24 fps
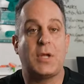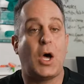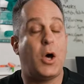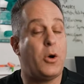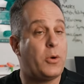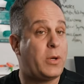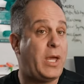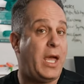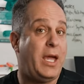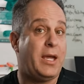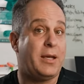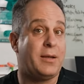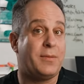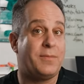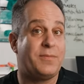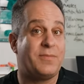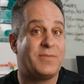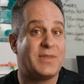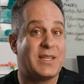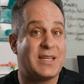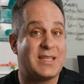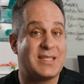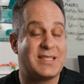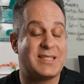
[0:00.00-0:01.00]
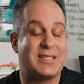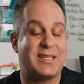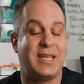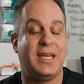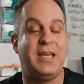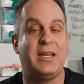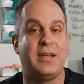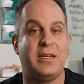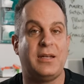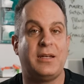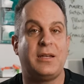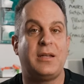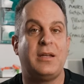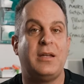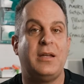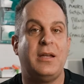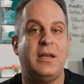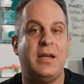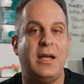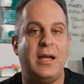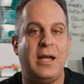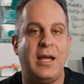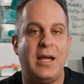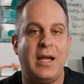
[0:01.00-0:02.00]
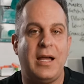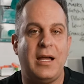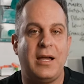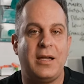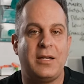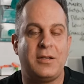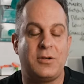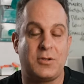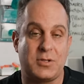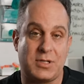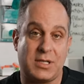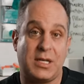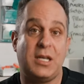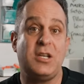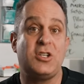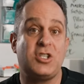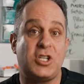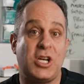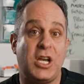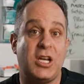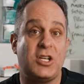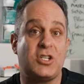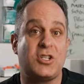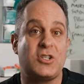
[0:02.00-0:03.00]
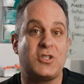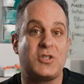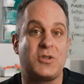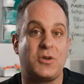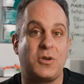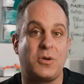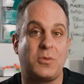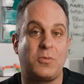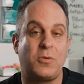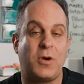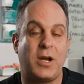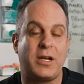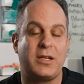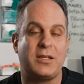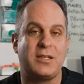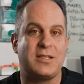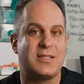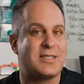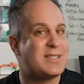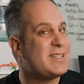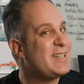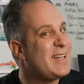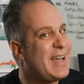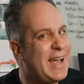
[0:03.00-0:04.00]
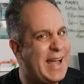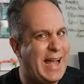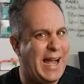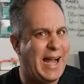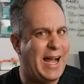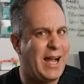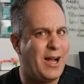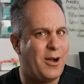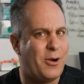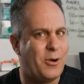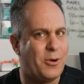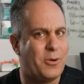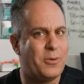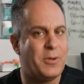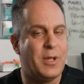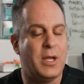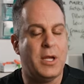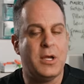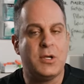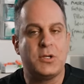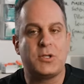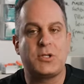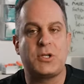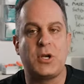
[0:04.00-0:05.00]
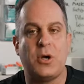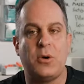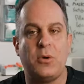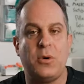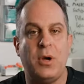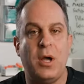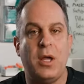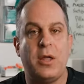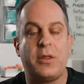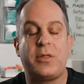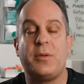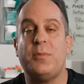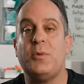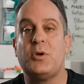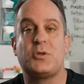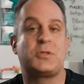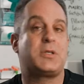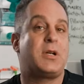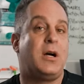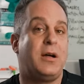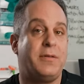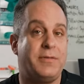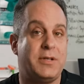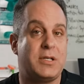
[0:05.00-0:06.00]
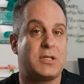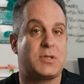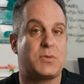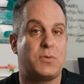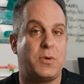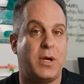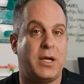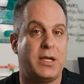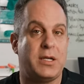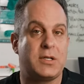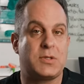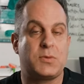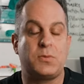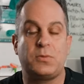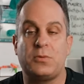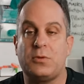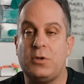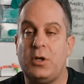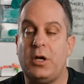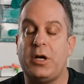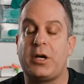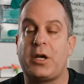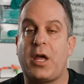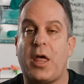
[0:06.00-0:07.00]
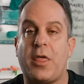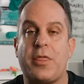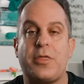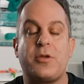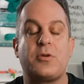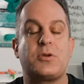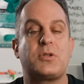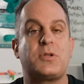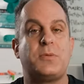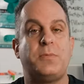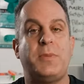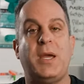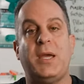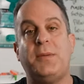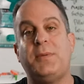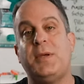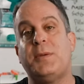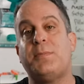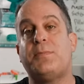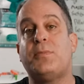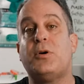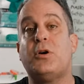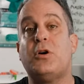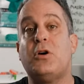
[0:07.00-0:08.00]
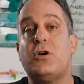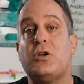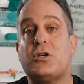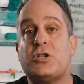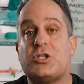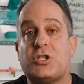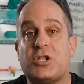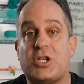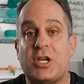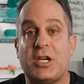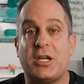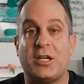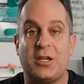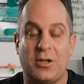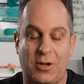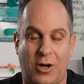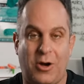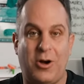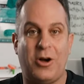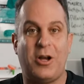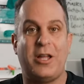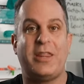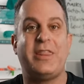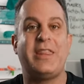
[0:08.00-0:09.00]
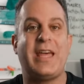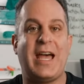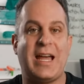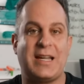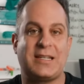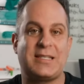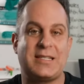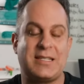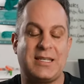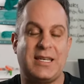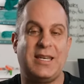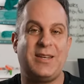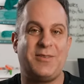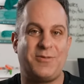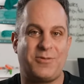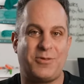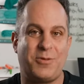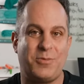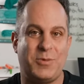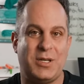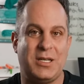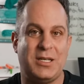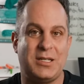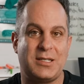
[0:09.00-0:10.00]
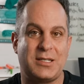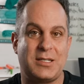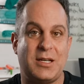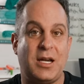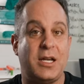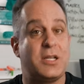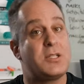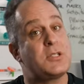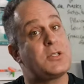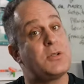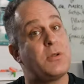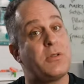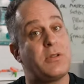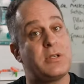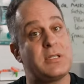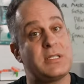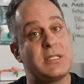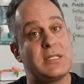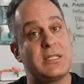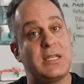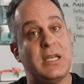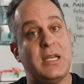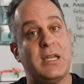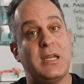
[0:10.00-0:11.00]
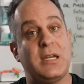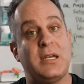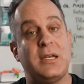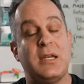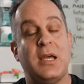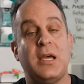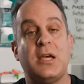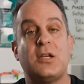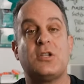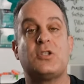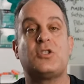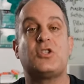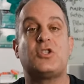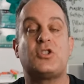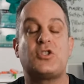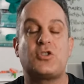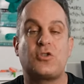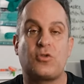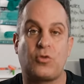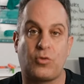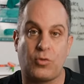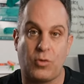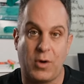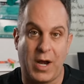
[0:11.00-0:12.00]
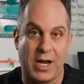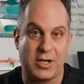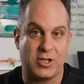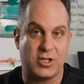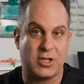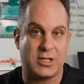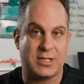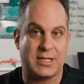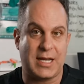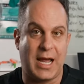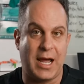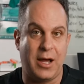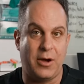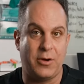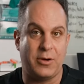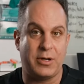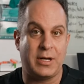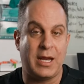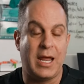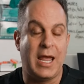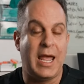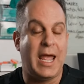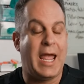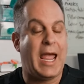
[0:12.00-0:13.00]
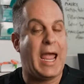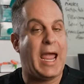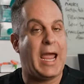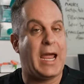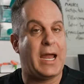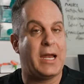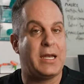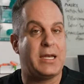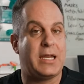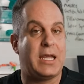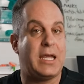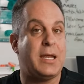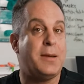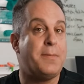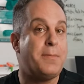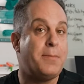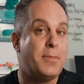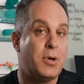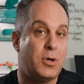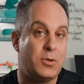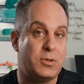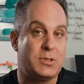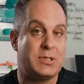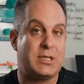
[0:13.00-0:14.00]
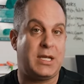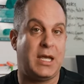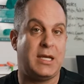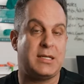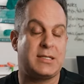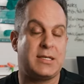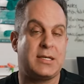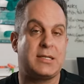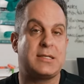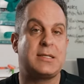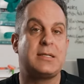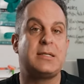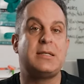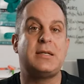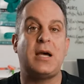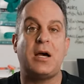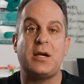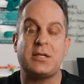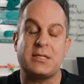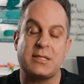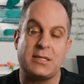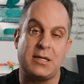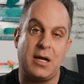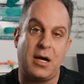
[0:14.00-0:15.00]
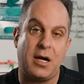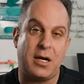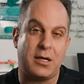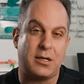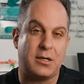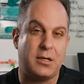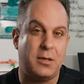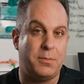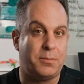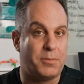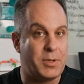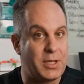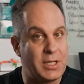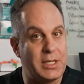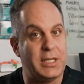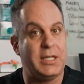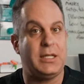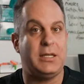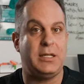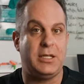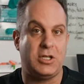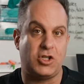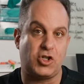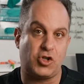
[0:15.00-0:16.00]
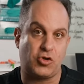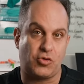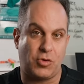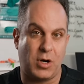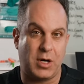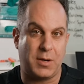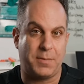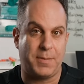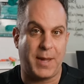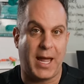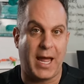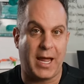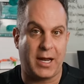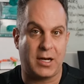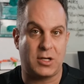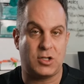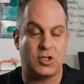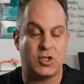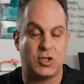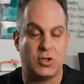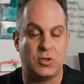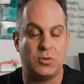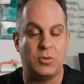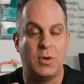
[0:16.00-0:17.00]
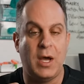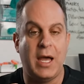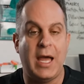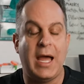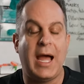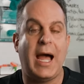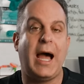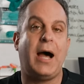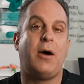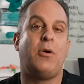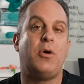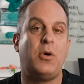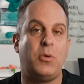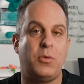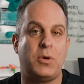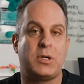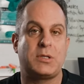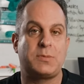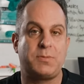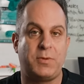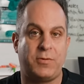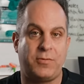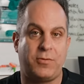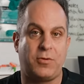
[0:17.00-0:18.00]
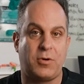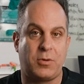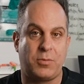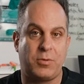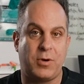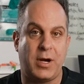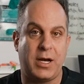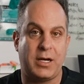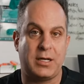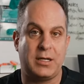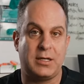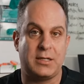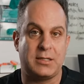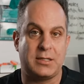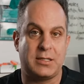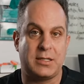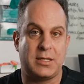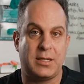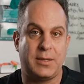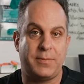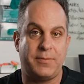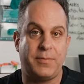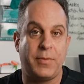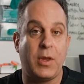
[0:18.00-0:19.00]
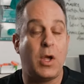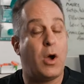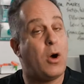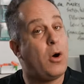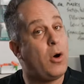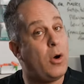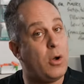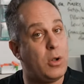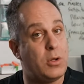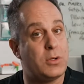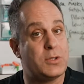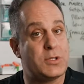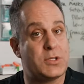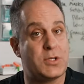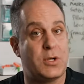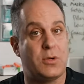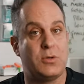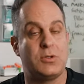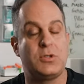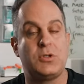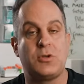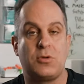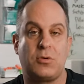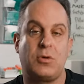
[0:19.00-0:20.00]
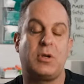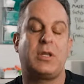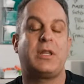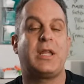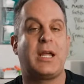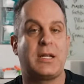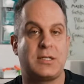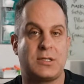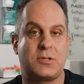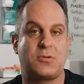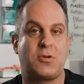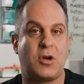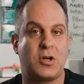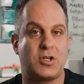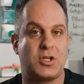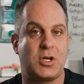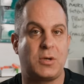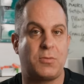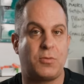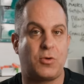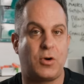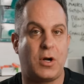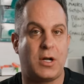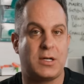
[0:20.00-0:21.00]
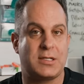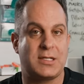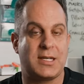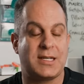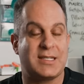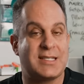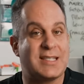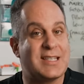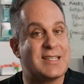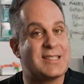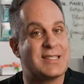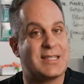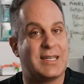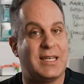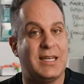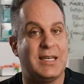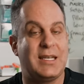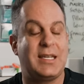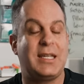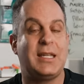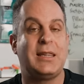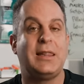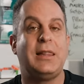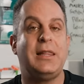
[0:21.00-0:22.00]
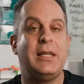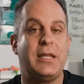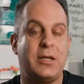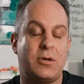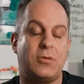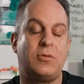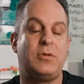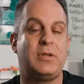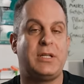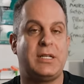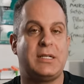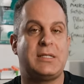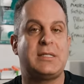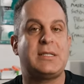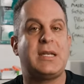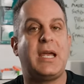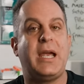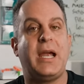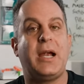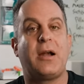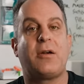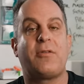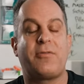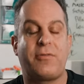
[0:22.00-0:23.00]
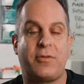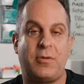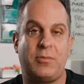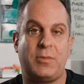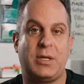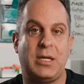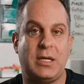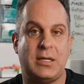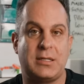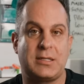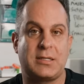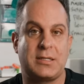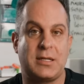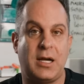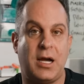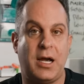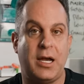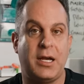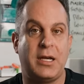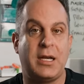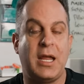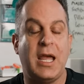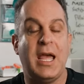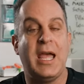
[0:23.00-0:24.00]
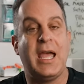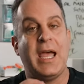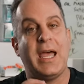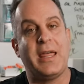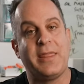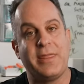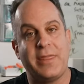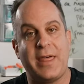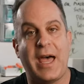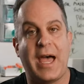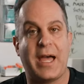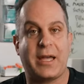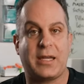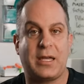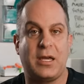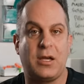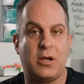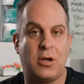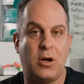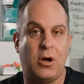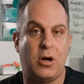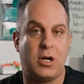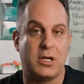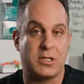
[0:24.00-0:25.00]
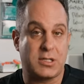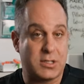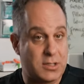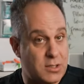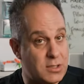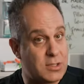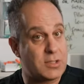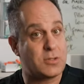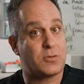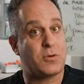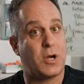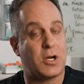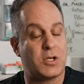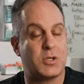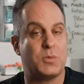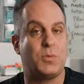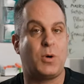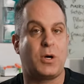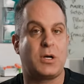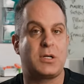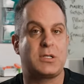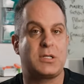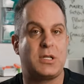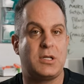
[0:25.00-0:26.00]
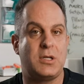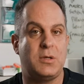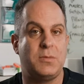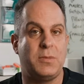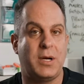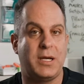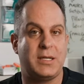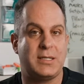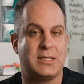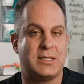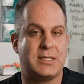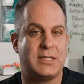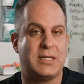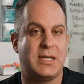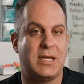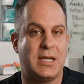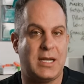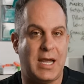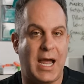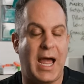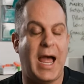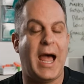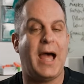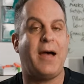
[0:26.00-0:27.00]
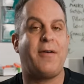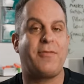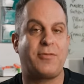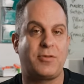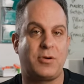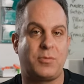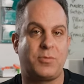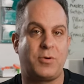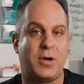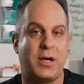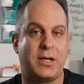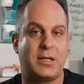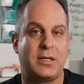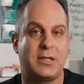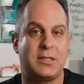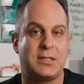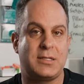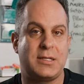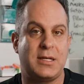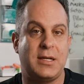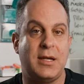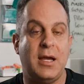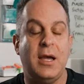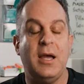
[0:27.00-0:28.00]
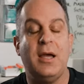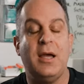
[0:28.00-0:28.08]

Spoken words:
Okay, skin. Your skin changes during pregnancy. How? So the most obvious way is, look, there's a baby pushing on that skin from the inside. So the skin stretches out and in most cases does not completely shrink back to how it was before pregnancy. Also, during that stretching process, the skin can literally tear from the inside, and that can cause the stretch marks that you might see after pregnancy.